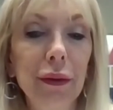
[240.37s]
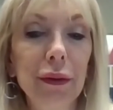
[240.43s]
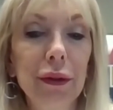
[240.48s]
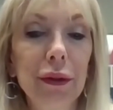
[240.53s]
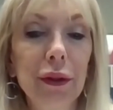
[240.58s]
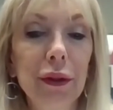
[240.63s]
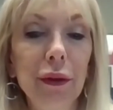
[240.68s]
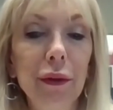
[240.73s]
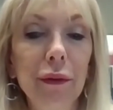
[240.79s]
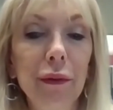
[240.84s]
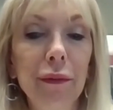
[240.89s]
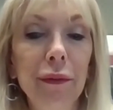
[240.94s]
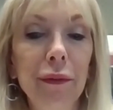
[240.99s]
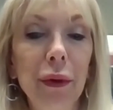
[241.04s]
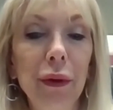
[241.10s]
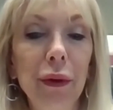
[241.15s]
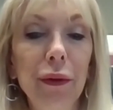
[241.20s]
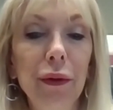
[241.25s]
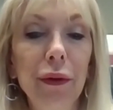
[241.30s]
you know, so
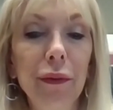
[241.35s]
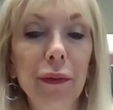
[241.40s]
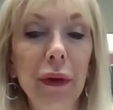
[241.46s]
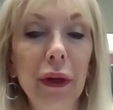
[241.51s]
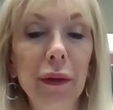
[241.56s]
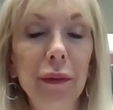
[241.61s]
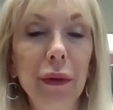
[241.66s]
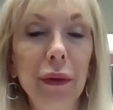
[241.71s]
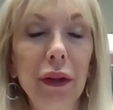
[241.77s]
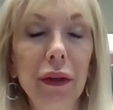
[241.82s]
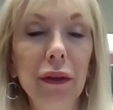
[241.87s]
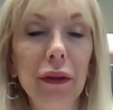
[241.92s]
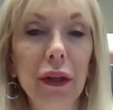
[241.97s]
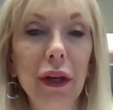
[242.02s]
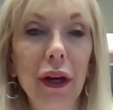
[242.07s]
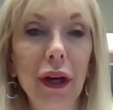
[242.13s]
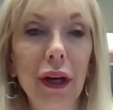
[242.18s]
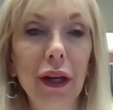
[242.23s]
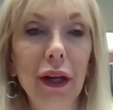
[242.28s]
both my brother
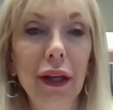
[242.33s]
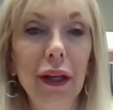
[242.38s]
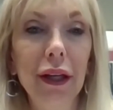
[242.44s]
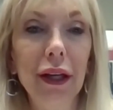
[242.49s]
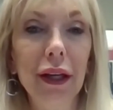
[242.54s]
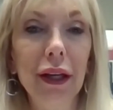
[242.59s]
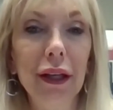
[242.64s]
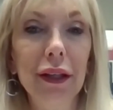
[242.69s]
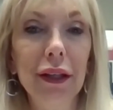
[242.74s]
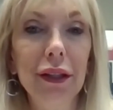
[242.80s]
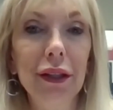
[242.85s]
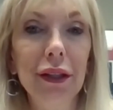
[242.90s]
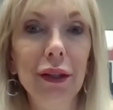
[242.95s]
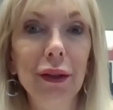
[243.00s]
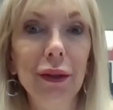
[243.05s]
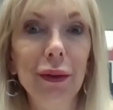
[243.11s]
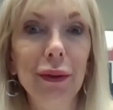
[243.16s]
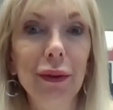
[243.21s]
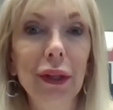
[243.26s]
and I had
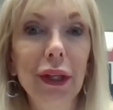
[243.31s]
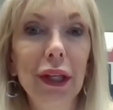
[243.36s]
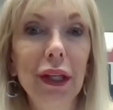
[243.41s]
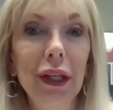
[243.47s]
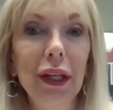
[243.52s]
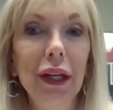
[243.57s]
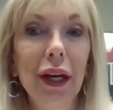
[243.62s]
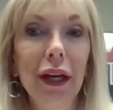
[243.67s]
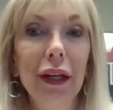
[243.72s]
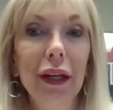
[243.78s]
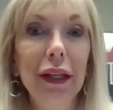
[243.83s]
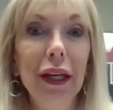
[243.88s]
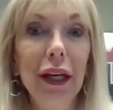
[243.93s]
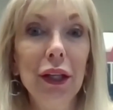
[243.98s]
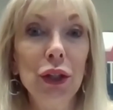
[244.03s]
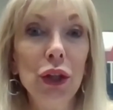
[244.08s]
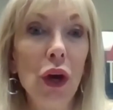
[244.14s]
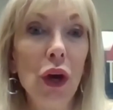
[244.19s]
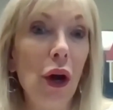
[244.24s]
to
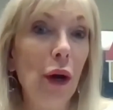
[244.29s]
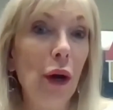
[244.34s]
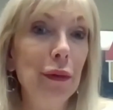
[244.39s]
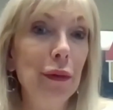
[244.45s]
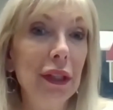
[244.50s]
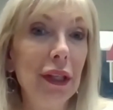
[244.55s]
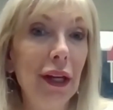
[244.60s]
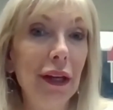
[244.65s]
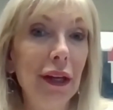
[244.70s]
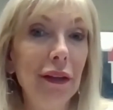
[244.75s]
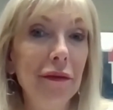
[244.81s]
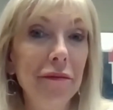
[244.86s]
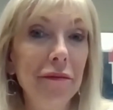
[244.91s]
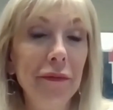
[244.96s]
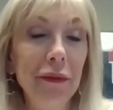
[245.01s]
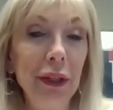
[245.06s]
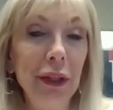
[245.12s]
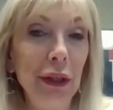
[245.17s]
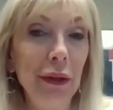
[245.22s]
get jobs that,
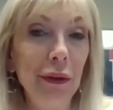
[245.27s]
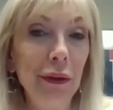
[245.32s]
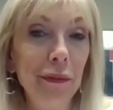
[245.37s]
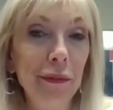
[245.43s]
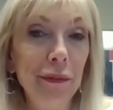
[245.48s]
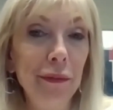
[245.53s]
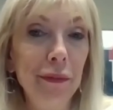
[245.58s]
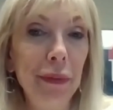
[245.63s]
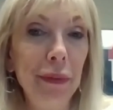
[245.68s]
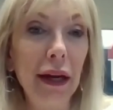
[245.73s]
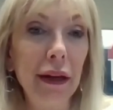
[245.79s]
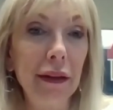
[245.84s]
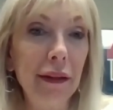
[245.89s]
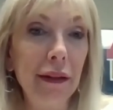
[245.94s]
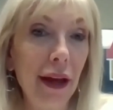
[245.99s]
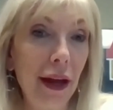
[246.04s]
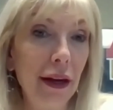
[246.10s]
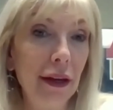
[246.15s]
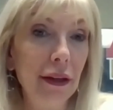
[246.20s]
you know,
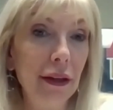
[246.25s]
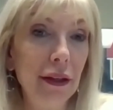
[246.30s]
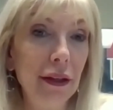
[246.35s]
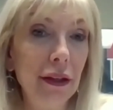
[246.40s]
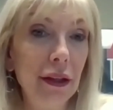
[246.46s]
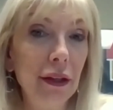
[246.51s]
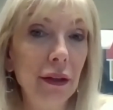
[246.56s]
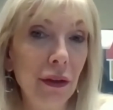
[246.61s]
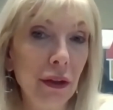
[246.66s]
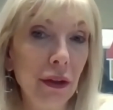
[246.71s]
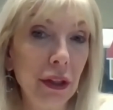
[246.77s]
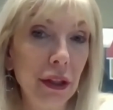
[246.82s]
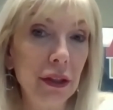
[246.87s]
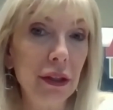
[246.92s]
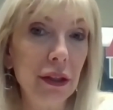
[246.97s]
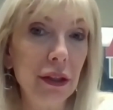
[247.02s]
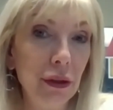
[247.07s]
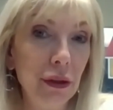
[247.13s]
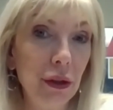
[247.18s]
back then, the
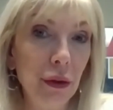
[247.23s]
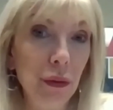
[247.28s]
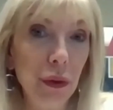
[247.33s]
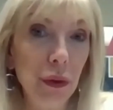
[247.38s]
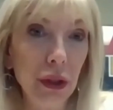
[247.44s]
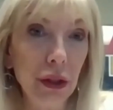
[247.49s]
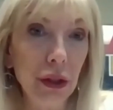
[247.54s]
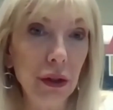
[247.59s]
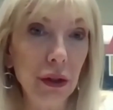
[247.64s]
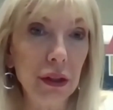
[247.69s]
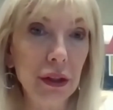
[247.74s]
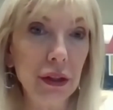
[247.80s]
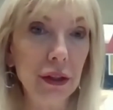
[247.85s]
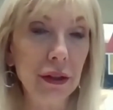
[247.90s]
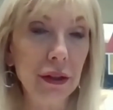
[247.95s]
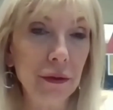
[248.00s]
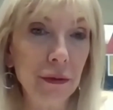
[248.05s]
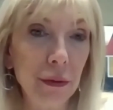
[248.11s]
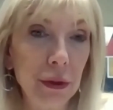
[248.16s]
earliest you could work
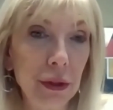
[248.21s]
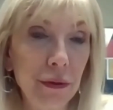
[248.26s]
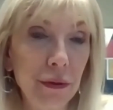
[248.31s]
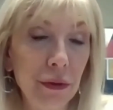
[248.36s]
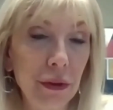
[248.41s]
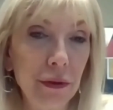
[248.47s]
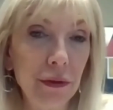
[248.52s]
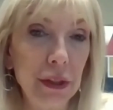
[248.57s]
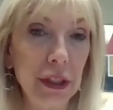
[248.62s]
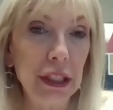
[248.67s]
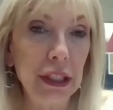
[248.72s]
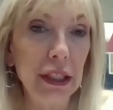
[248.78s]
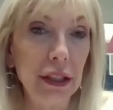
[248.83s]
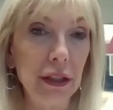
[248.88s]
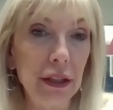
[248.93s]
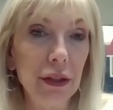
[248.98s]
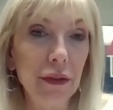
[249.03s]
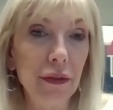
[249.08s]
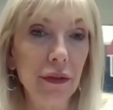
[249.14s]
is, was
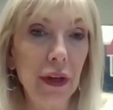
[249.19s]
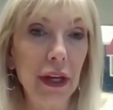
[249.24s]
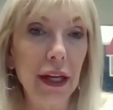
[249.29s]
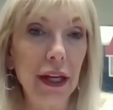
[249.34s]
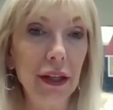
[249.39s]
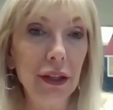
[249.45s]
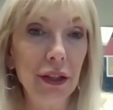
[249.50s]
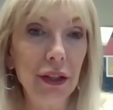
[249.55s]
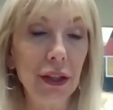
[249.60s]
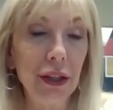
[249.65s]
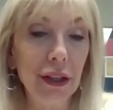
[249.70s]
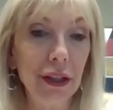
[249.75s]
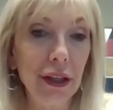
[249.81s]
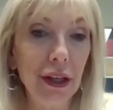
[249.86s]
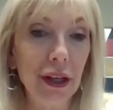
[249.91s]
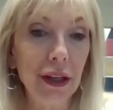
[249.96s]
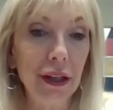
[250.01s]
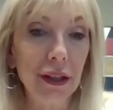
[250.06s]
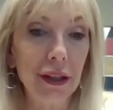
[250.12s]
fifteen years of age.
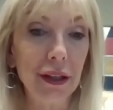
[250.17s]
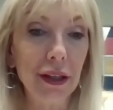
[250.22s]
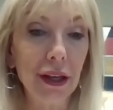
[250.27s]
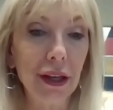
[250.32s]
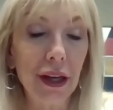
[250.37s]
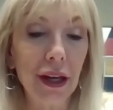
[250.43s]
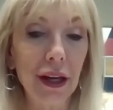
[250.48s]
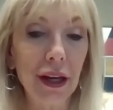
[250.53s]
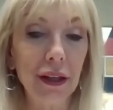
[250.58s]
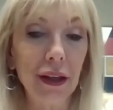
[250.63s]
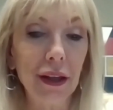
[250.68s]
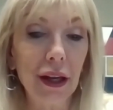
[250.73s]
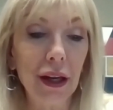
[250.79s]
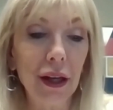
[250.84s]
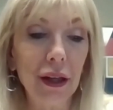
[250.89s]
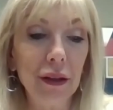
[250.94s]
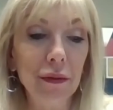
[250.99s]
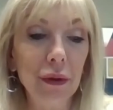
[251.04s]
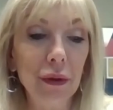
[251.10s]
And, and I,
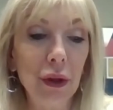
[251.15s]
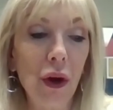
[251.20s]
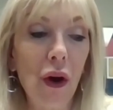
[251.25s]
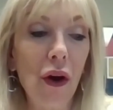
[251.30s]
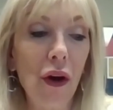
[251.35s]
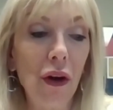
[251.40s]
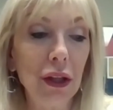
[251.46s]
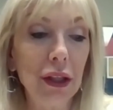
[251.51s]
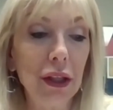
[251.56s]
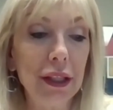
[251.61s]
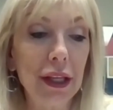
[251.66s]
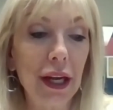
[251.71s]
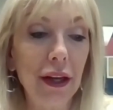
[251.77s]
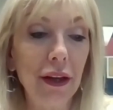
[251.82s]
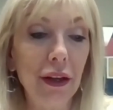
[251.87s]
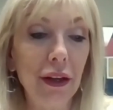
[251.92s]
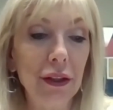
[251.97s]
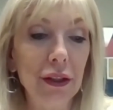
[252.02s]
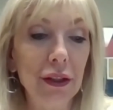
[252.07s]
I recall a
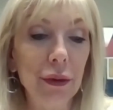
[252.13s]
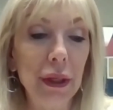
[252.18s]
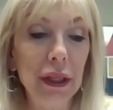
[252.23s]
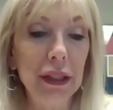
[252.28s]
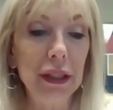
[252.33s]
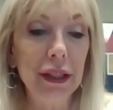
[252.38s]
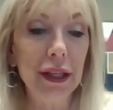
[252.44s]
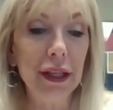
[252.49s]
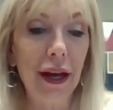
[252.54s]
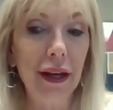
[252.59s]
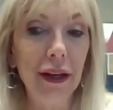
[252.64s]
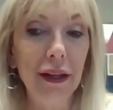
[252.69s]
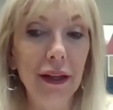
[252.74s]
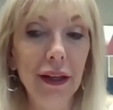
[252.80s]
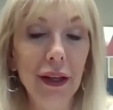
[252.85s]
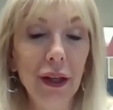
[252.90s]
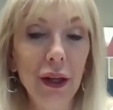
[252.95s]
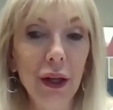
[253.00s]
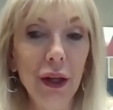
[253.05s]
day on a swing set
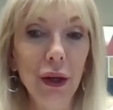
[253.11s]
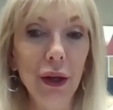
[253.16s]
